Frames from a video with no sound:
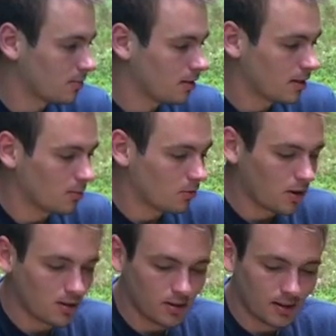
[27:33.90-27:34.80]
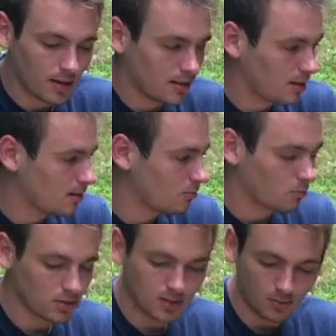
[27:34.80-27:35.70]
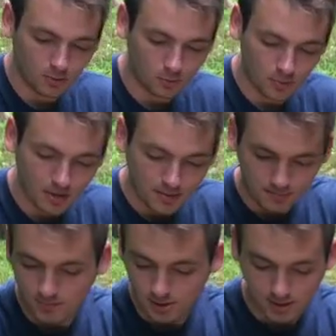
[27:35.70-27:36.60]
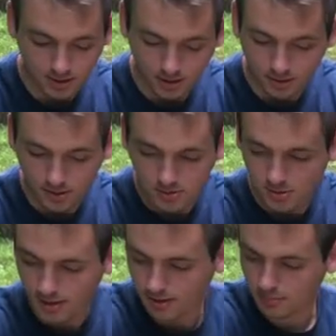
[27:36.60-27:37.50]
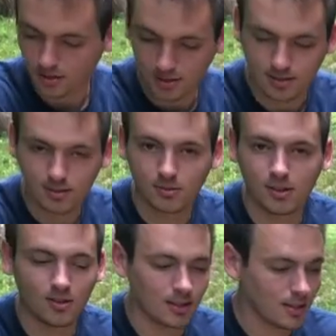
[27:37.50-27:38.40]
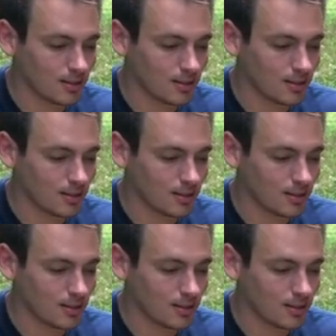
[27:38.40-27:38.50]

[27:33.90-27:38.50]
get water, and then once they want to warm up, just lay on these rocks because it's a really great heat